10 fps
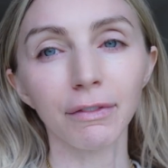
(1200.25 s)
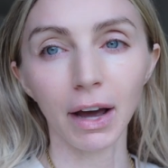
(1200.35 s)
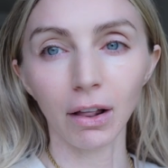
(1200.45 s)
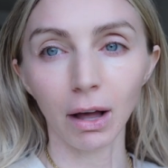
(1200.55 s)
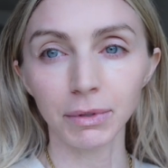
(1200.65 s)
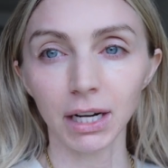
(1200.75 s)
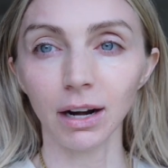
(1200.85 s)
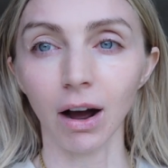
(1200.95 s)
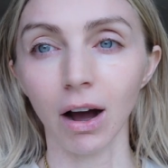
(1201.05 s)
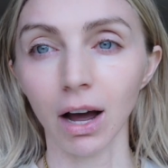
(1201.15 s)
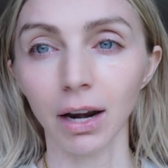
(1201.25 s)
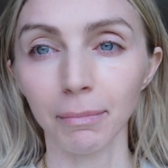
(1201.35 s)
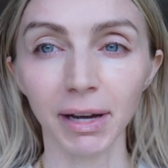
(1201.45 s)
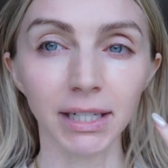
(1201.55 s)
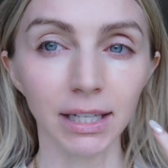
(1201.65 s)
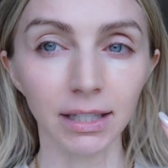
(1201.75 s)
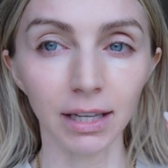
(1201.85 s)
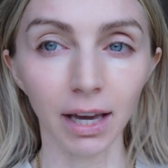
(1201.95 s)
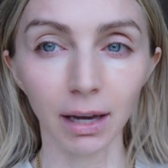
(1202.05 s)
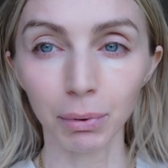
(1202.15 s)
a final update on my
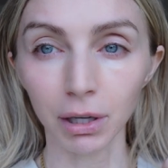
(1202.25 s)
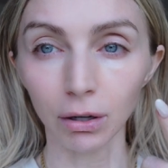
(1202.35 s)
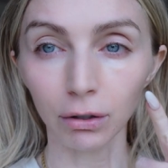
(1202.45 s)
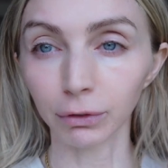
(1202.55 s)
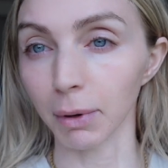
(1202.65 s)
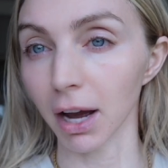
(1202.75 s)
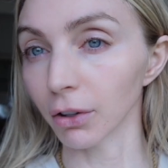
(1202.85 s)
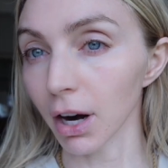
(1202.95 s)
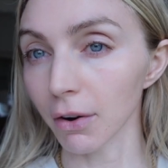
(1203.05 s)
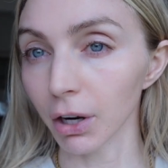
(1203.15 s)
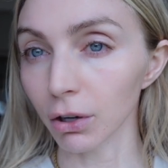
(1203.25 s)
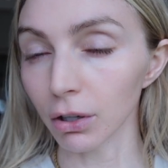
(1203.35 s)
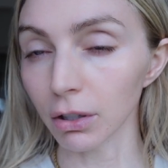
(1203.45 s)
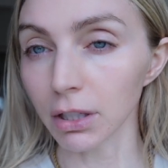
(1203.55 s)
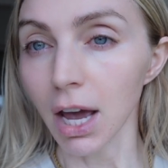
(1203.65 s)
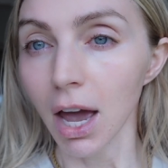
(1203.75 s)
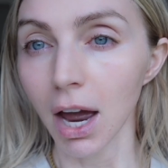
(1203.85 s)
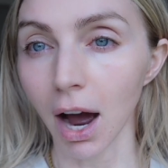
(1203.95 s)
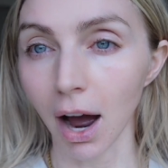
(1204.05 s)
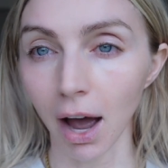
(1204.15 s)
TCA peel for my under eye wrinkles.
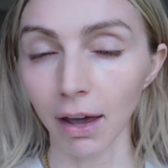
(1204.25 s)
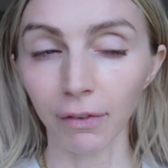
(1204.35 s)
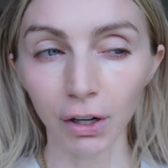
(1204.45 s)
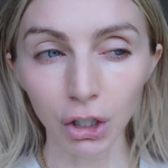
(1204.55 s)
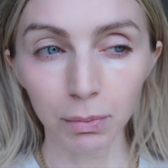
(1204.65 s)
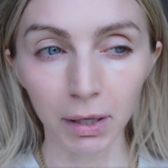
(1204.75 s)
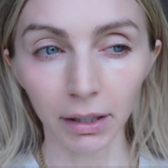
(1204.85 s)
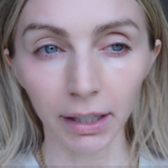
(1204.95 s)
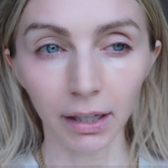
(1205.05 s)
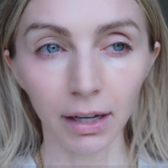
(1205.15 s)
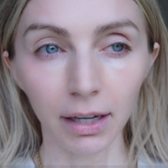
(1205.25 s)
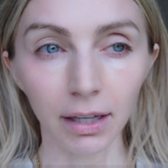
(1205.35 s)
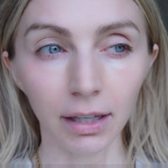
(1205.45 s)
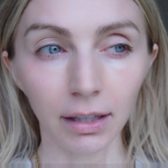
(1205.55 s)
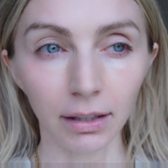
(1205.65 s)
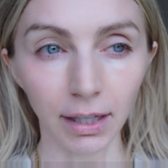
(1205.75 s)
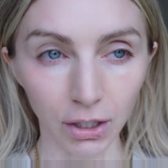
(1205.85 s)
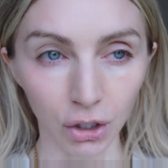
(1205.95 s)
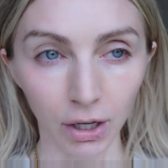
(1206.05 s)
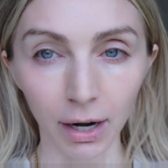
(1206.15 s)
I finished peeling
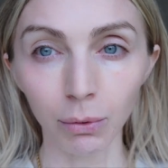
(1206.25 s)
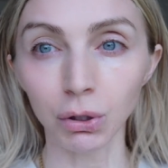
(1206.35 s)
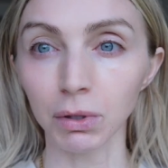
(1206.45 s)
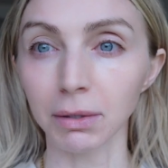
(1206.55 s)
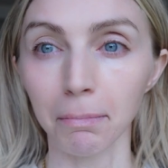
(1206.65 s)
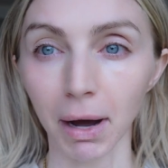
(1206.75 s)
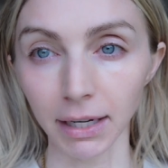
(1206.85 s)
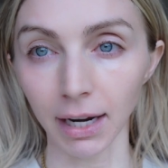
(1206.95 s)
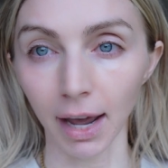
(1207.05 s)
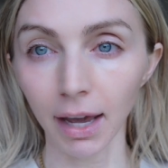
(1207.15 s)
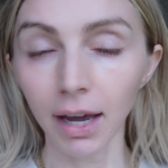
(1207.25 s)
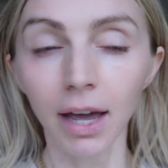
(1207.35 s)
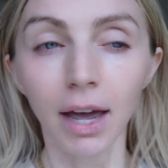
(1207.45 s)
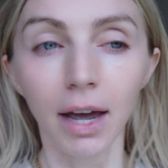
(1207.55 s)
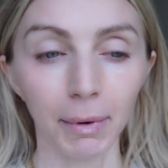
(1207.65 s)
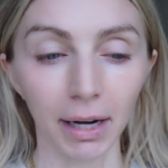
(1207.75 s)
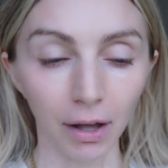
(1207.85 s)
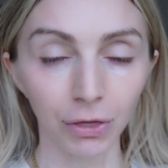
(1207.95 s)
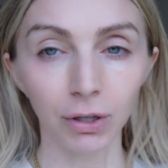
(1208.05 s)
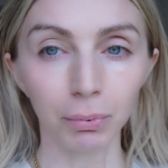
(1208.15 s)
yesterday, which was Monday. I
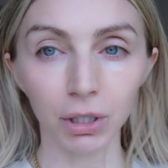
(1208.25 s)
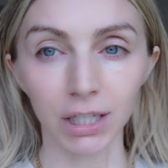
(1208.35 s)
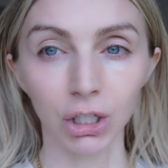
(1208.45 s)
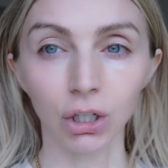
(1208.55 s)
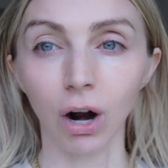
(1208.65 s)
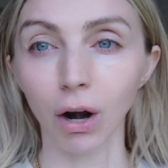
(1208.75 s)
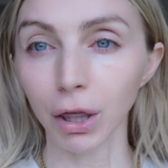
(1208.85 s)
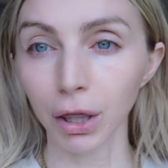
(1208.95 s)
got the procedure on